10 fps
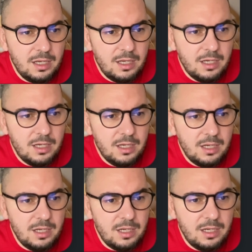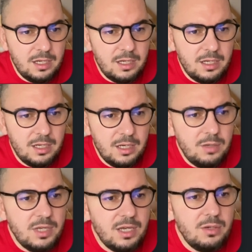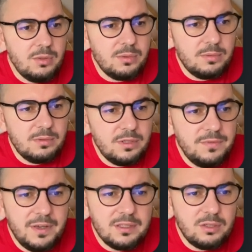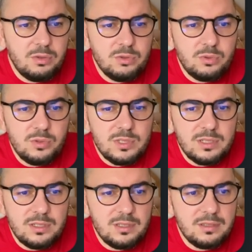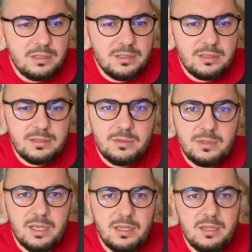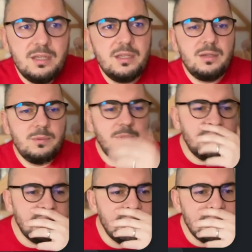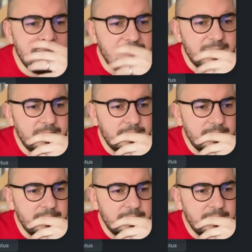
Okay. Oh, refactor all tools and renders. Okay. What is this?